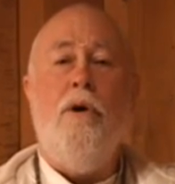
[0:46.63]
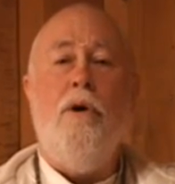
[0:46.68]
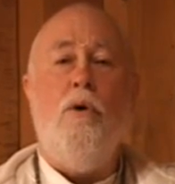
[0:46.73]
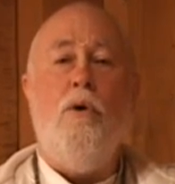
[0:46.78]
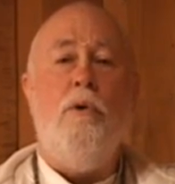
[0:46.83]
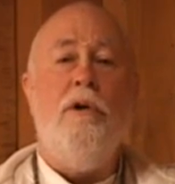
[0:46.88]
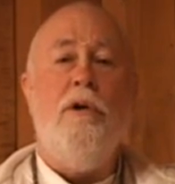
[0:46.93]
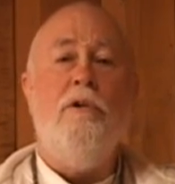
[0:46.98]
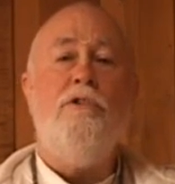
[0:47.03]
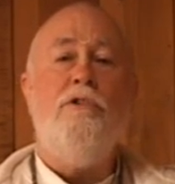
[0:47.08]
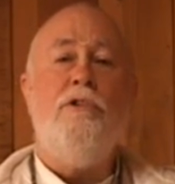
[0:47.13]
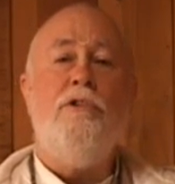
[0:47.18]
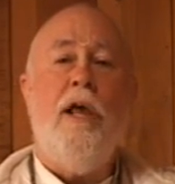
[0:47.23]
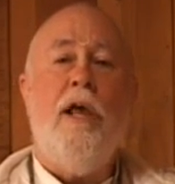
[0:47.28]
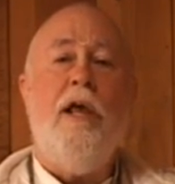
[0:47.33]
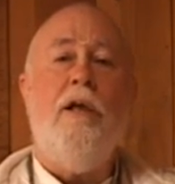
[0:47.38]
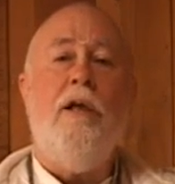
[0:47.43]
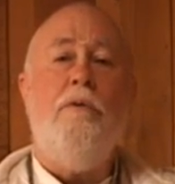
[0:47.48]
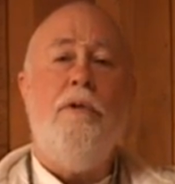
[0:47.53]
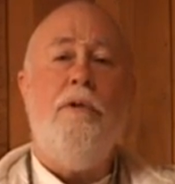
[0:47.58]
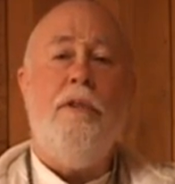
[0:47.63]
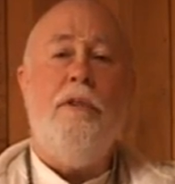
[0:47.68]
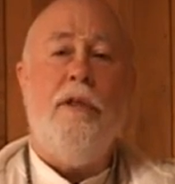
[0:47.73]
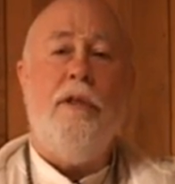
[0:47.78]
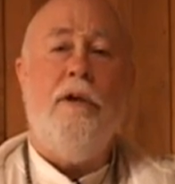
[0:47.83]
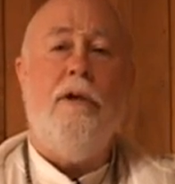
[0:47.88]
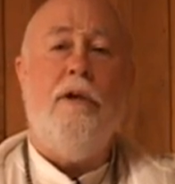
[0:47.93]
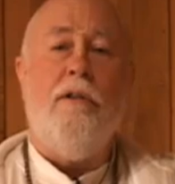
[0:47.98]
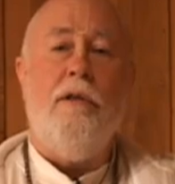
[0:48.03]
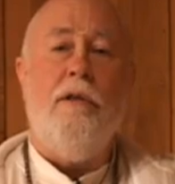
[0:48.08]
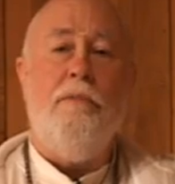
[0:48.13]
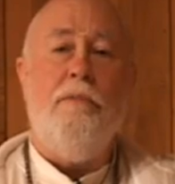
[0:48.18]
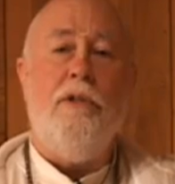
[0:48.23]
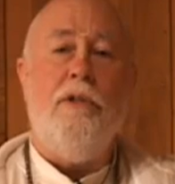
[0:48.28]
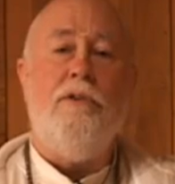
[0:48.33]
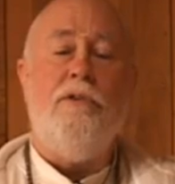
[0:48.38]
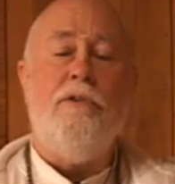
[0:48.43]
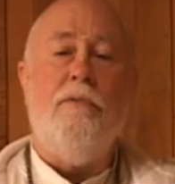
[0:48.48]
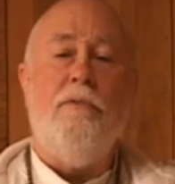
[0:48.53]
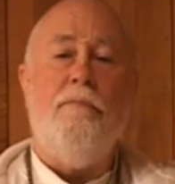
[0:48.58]
But we're staying within our
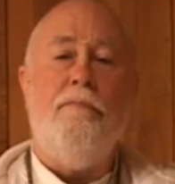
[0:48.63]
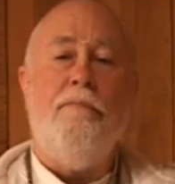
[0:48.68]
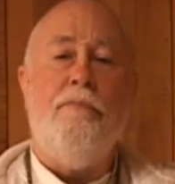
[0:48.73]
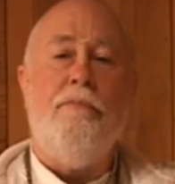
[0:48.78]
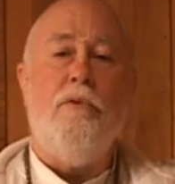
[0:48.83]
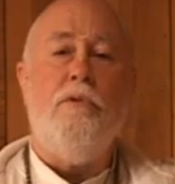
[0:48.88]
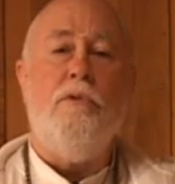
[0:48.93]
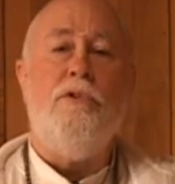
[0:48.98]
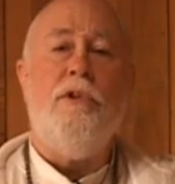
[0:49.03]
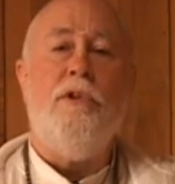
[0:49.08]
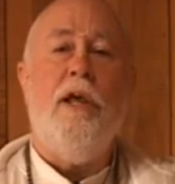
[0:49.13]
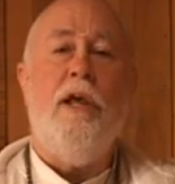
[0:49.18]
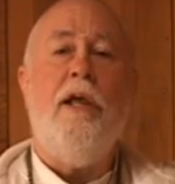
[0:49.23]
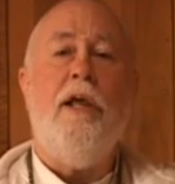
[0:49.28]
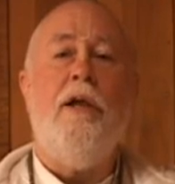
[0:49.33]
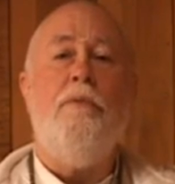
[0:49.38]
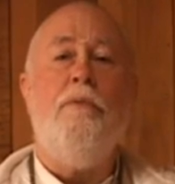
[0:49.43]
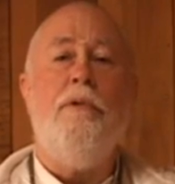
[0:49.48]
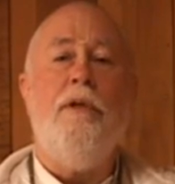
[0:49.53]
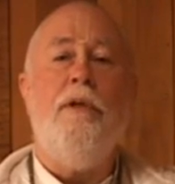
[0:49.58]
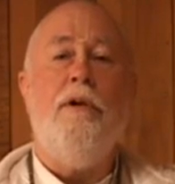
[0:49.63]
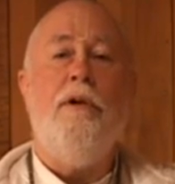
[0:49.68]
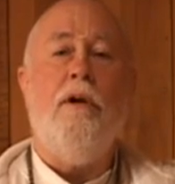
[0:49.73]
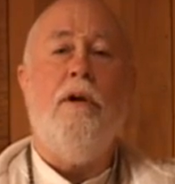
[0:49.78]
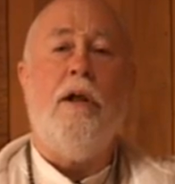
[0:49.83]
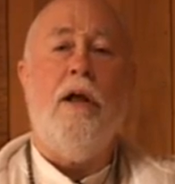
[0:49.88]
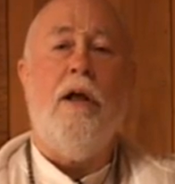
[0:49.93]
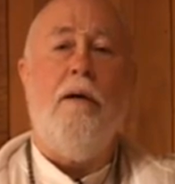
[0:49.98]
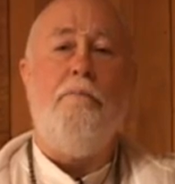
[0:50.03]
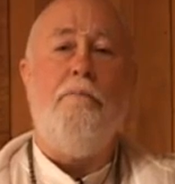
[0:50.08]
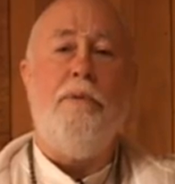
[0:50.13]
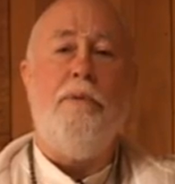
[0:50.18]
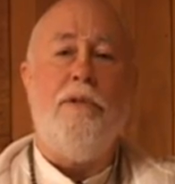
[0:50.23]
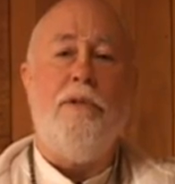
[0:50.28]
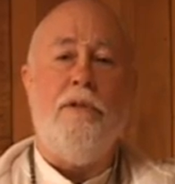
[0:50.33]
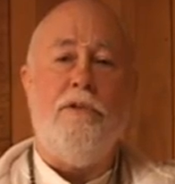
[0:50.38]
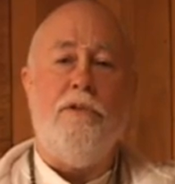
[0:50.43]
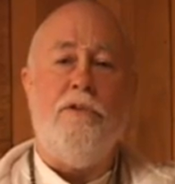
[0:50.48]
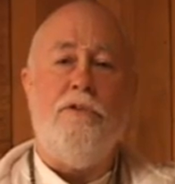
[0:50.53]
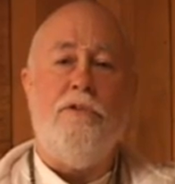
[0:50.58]
limits. We're staying within our
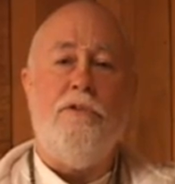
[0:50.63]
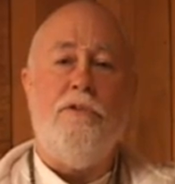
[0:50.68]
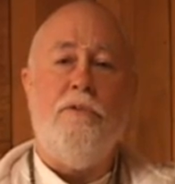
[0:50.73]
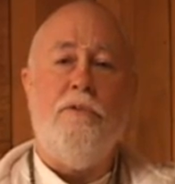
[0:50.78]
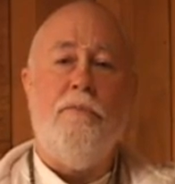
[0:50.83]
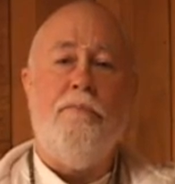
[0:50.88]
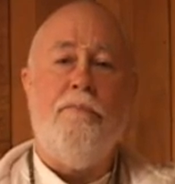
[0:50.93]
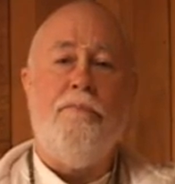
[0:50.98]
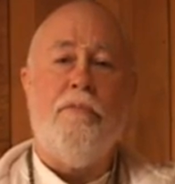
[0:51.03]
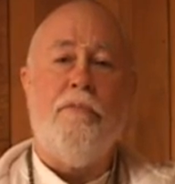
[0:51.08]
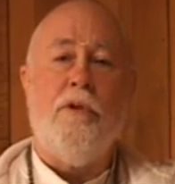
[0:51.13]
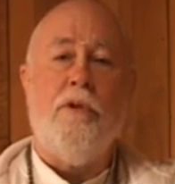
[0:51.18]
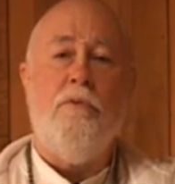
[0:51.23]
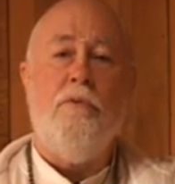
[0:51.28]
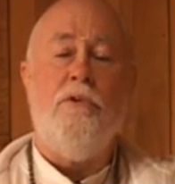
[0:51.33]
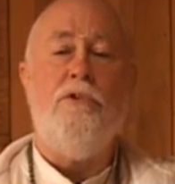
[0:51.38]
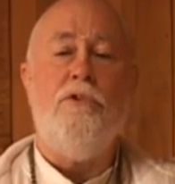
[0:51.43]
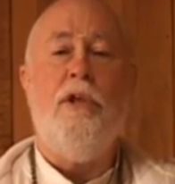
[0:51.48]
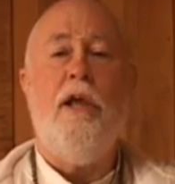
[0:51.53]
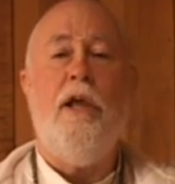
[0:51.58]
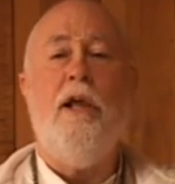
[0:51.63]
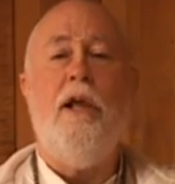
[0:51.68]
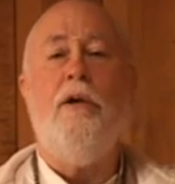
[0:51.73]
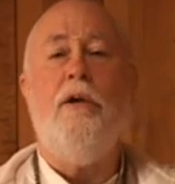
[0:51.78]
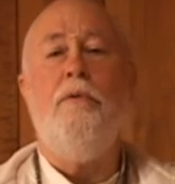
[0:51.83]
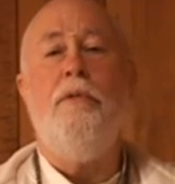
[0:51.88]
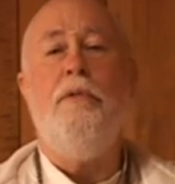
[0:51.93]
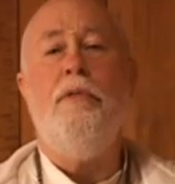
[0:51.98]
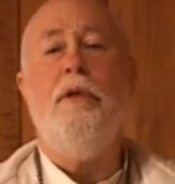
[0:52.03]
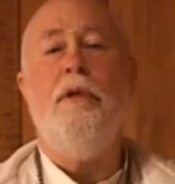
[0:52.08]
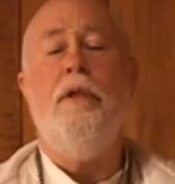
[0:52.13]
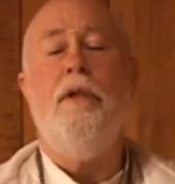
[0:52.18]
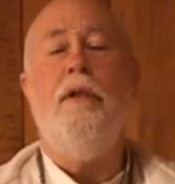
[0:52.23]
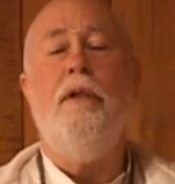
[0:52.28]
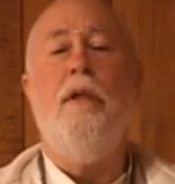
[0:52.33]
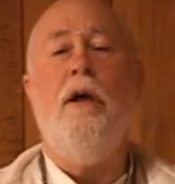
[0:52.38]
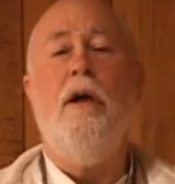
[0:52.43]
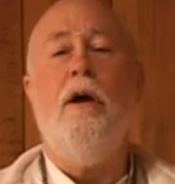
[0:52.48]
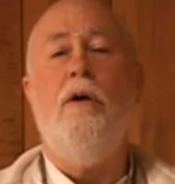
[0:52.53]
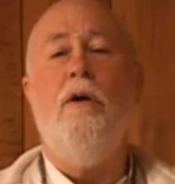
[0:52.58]
competence. We're staying
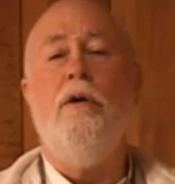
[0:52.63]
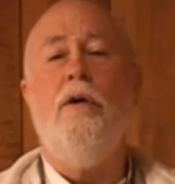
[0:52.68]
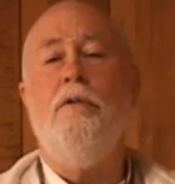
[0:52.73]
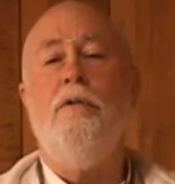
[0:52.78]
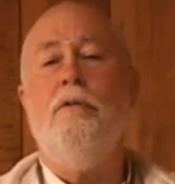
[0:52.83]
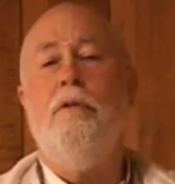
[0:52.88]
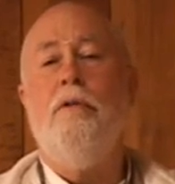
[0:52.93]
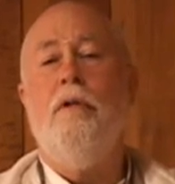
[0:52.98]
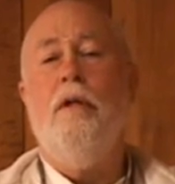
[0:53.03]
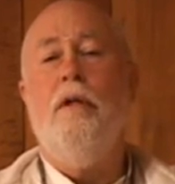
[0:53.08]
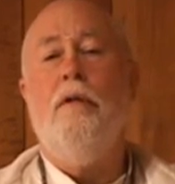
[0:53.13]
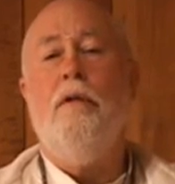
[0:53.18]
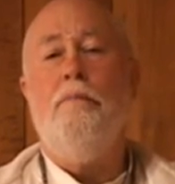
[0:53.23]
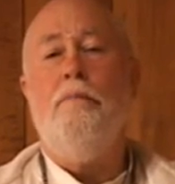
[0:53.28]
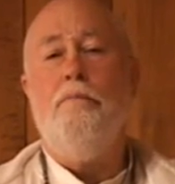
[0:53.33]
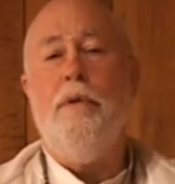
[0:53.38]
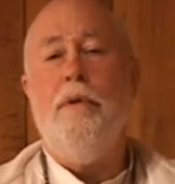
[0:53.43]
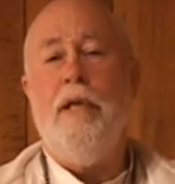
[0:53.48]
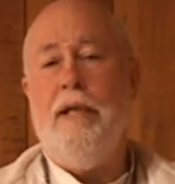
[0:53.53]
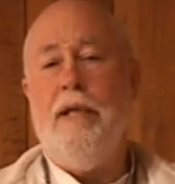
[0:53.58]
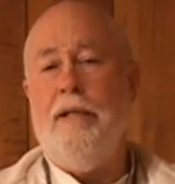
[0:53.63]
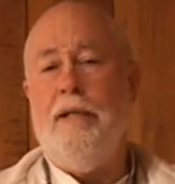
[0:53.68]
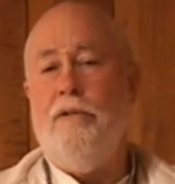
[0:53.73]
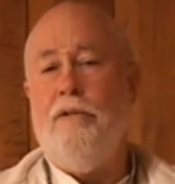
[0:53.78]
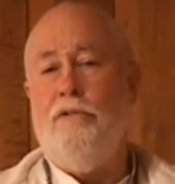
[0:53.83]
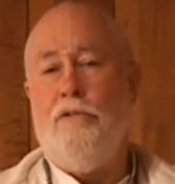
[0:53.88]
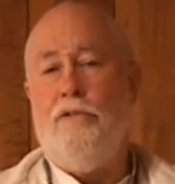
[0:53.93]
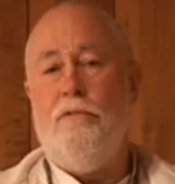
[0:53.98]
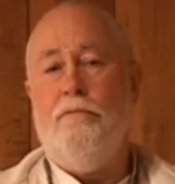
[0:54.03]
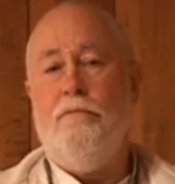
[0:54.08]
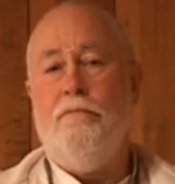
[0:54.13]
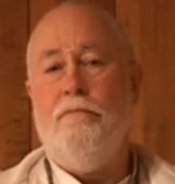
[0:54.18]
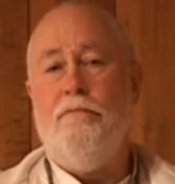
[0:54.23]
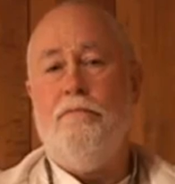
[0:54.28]
within our means.